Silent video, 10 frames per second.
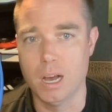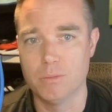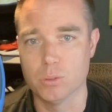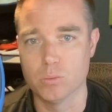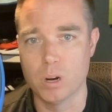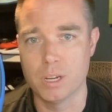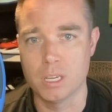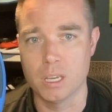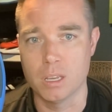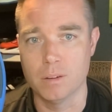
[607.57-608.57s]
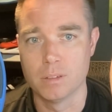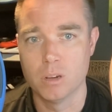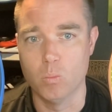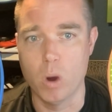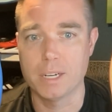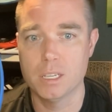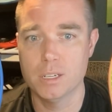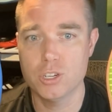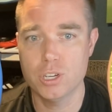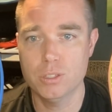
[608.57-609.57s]
for running in wet
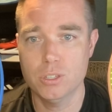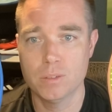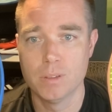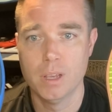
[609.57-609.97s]
conditions.